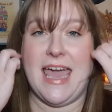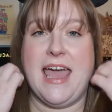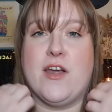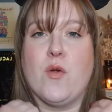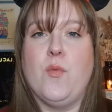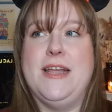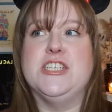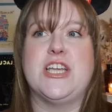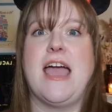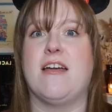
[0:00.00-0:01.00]
get or
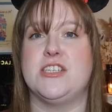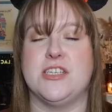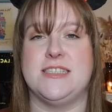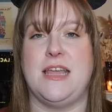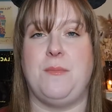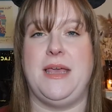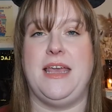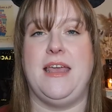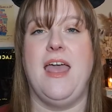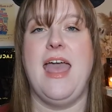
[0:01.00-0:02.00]
which characters they'd
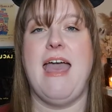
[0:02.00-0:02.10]
be.